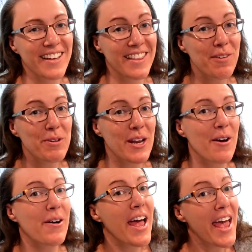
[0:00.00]
Then we
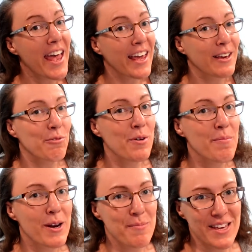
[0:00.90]
know, hey, we
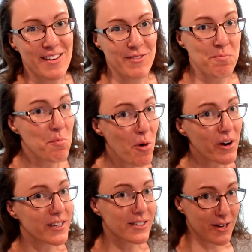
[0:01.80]
better be even more
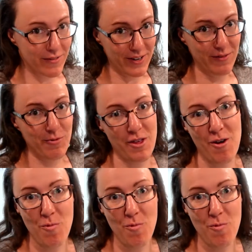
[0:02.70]
conservative with our